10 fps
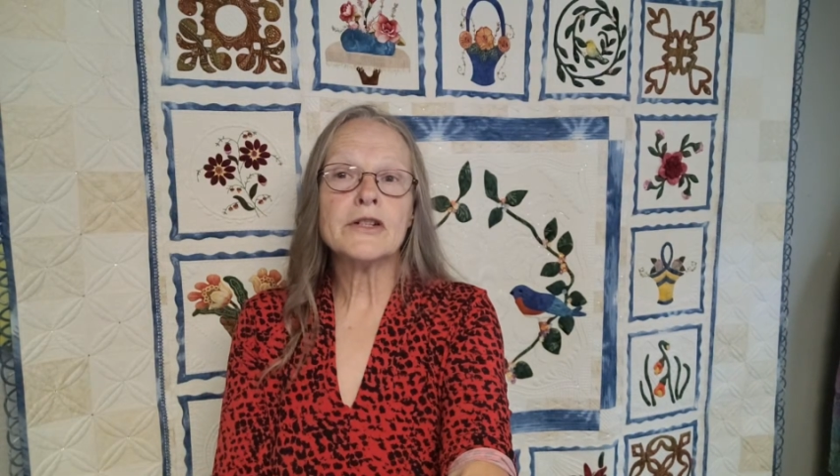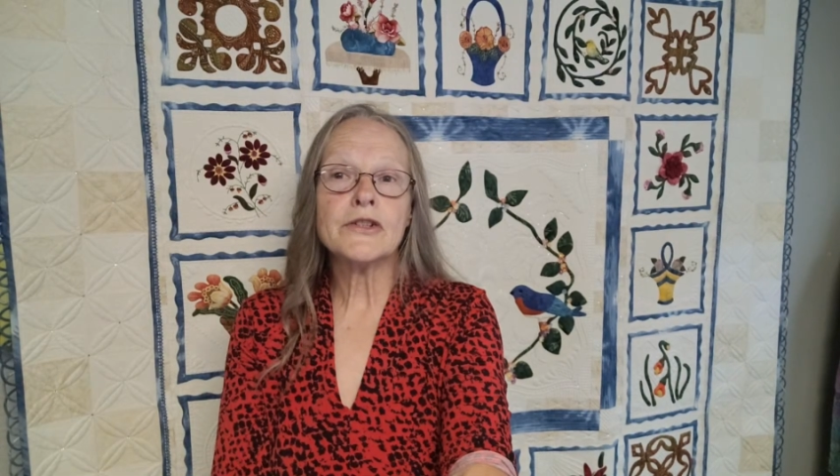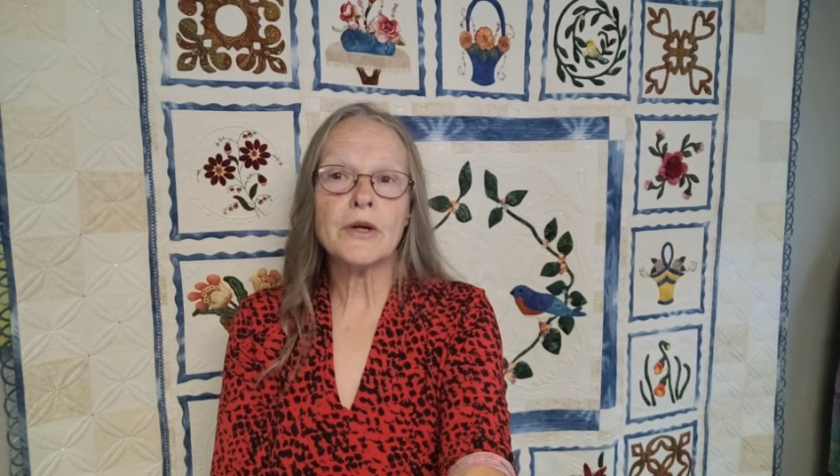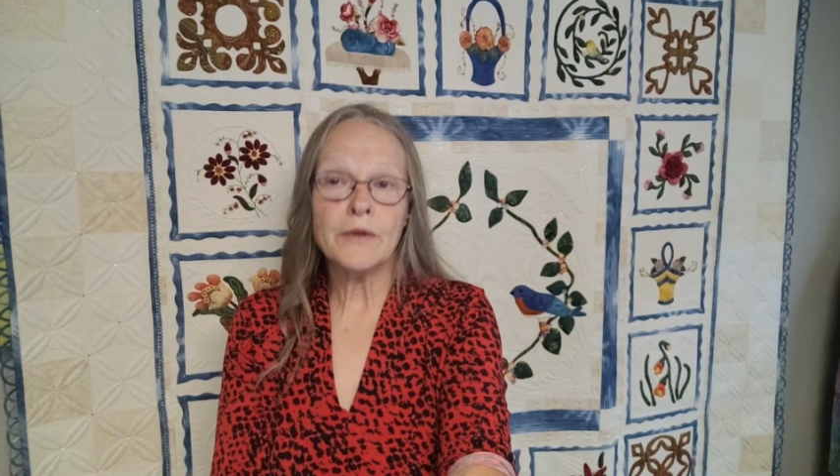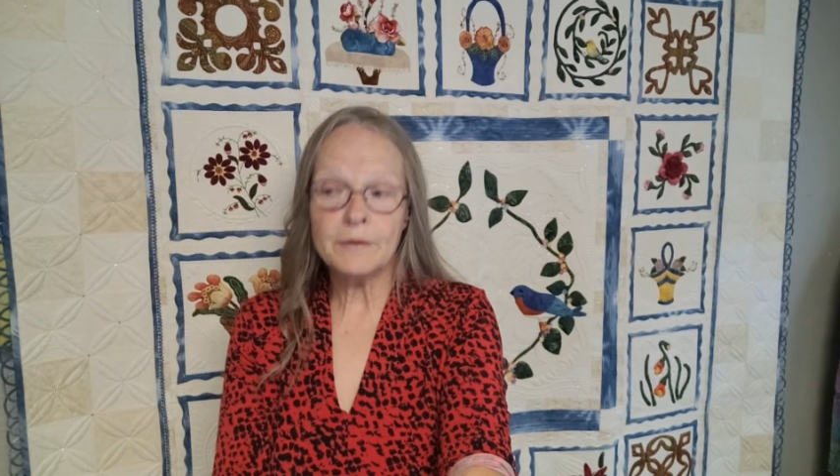
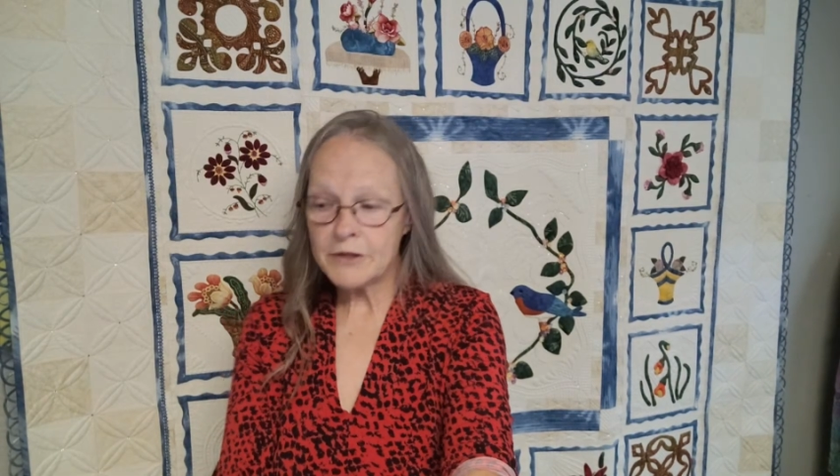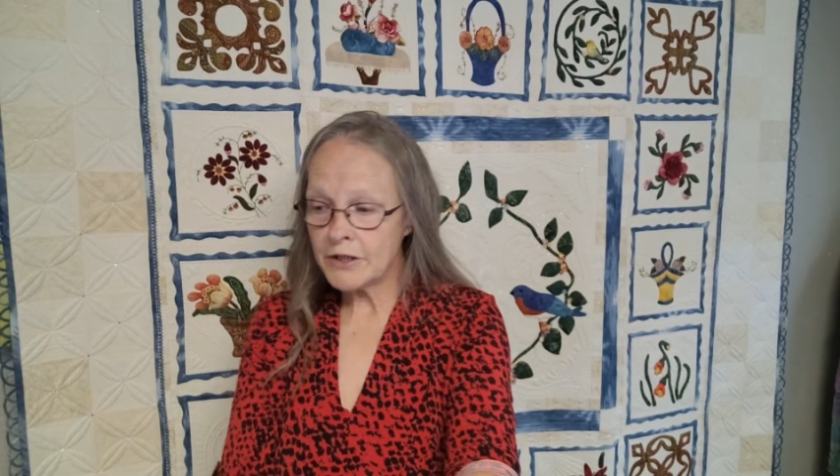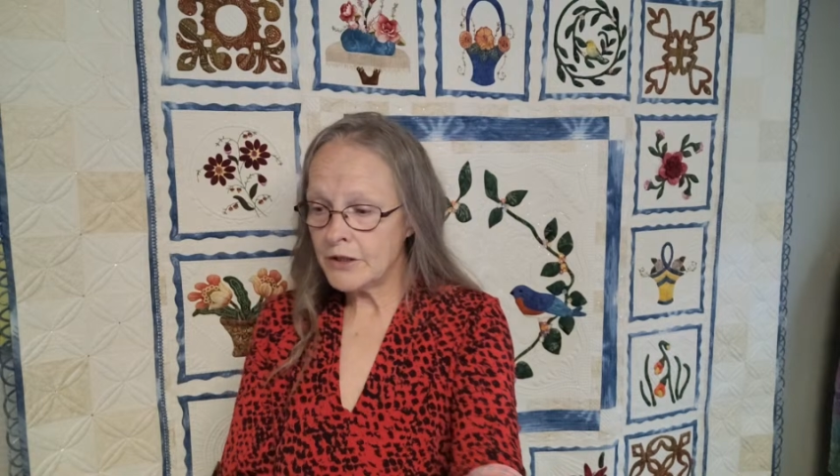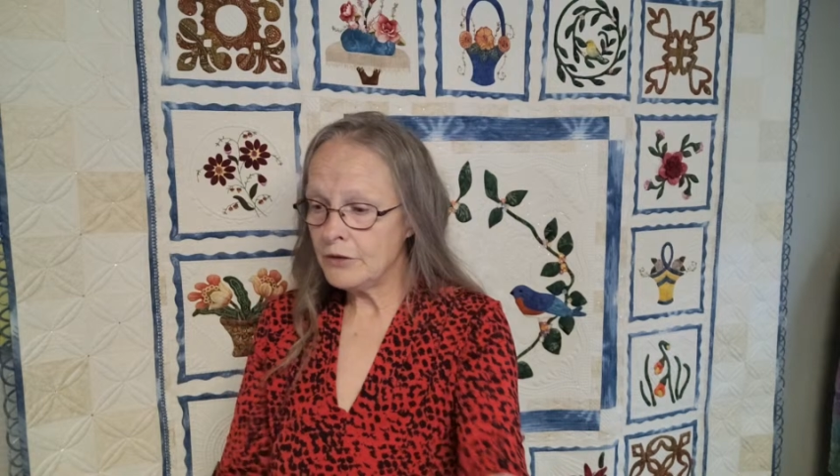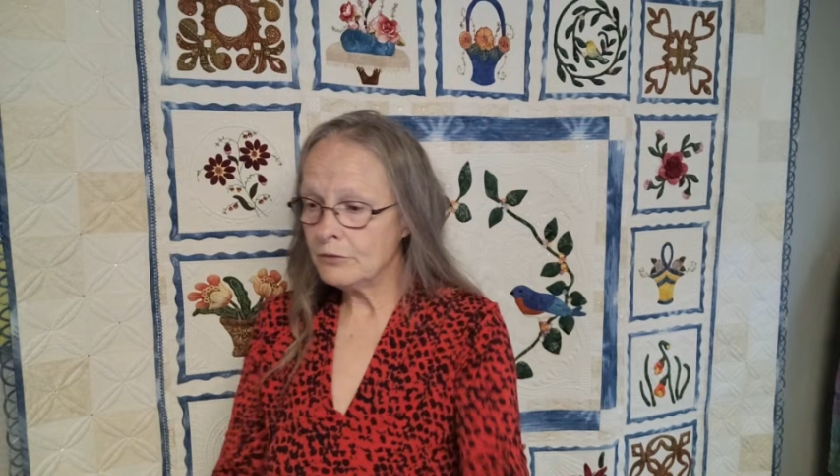show them
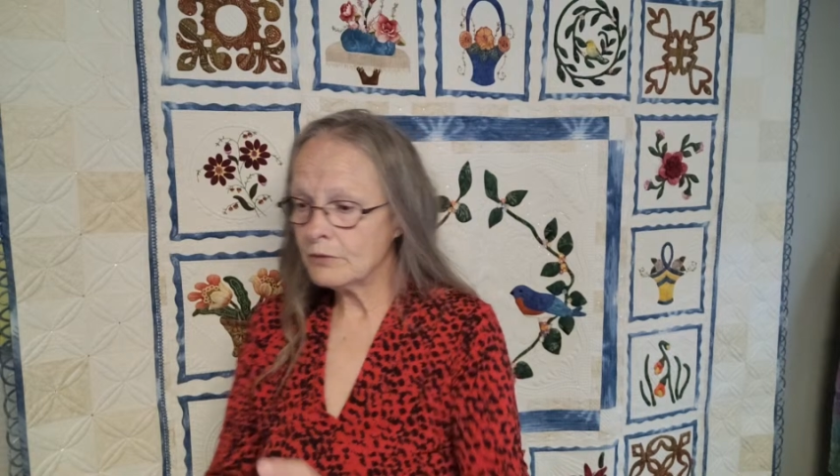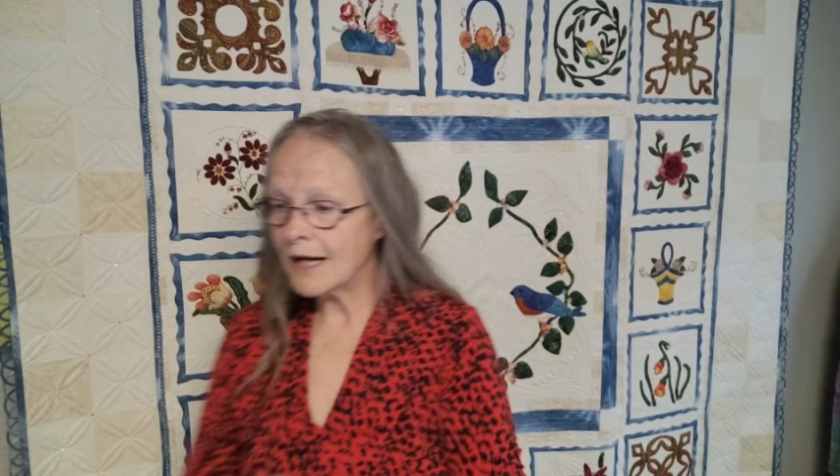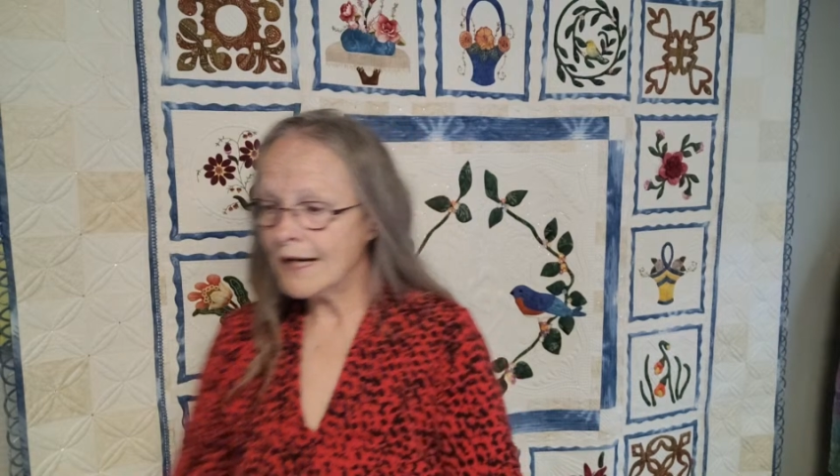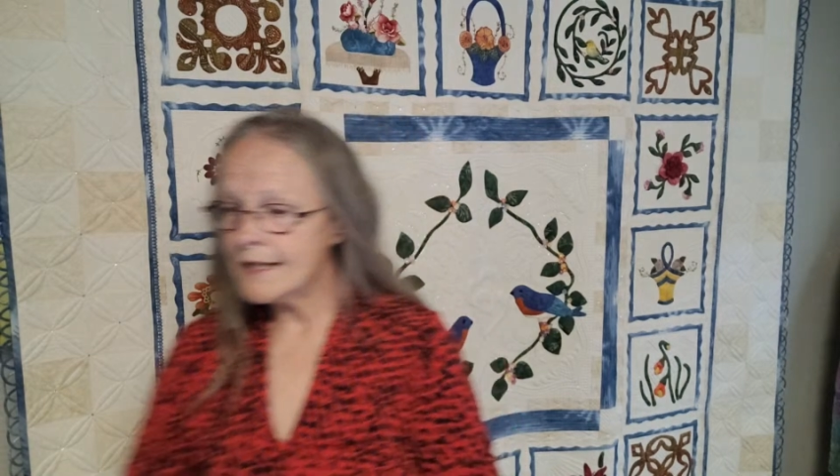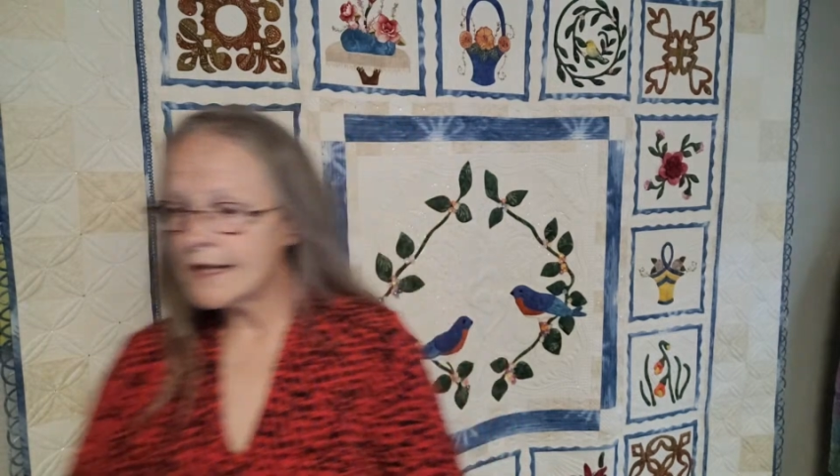to you
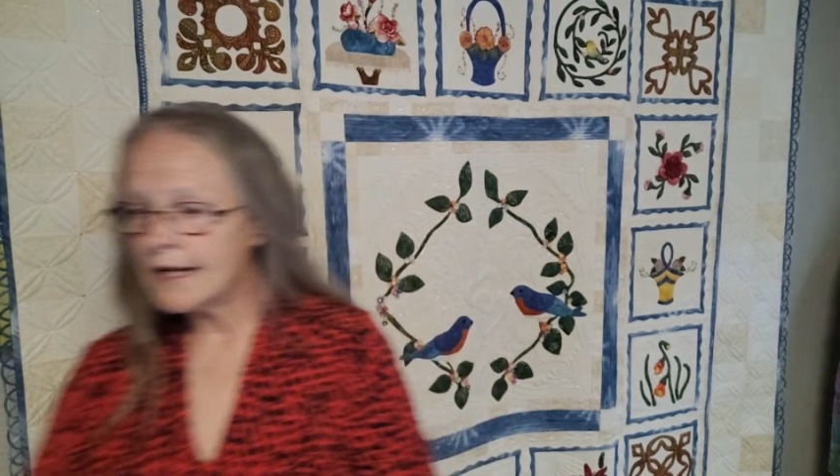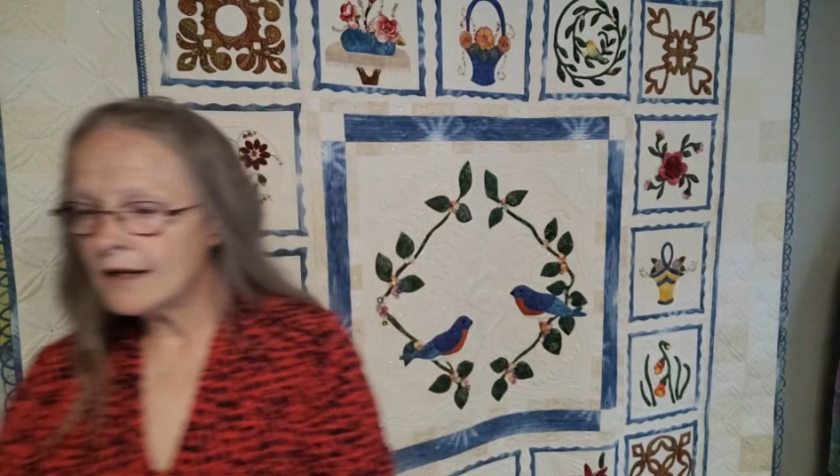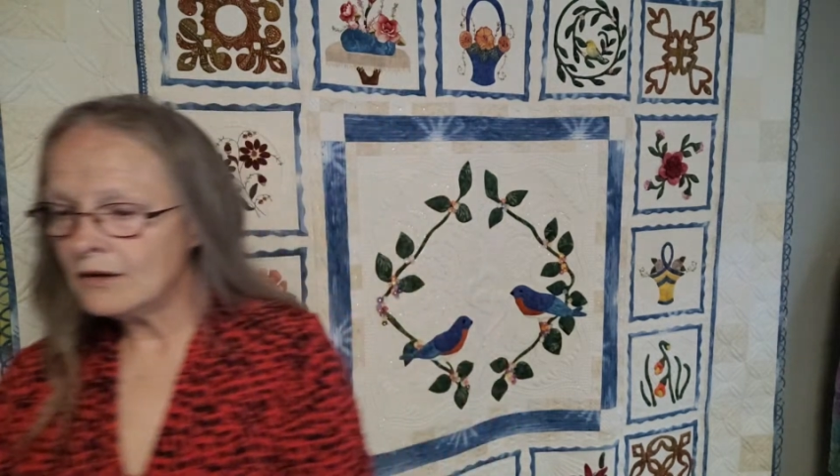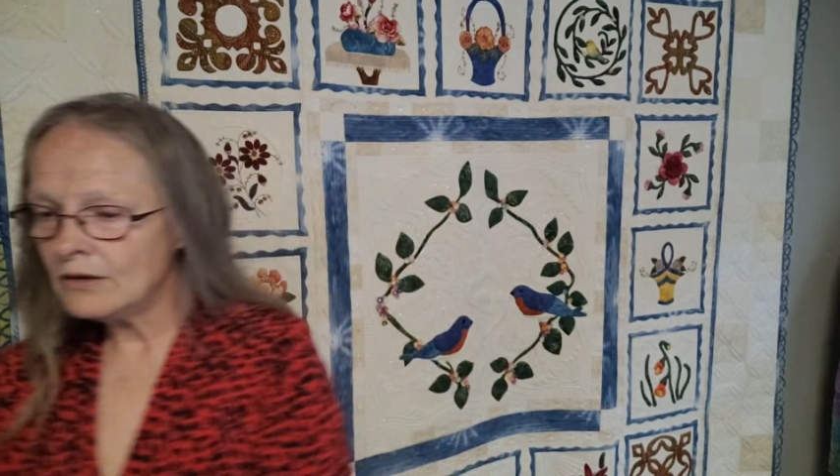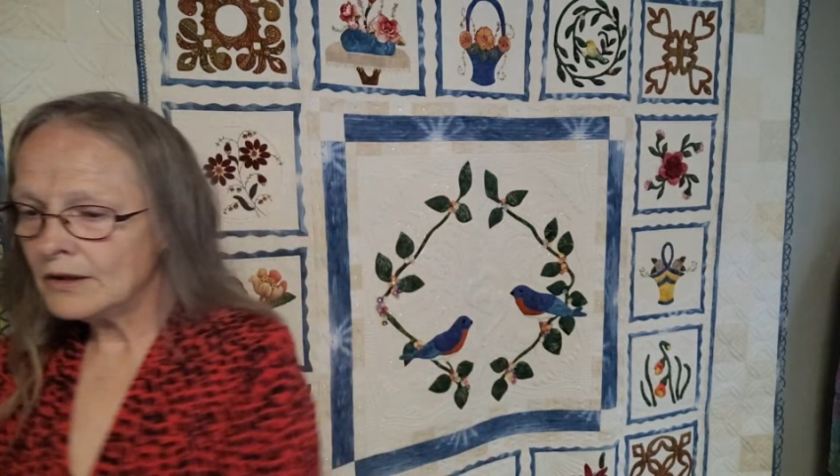right now.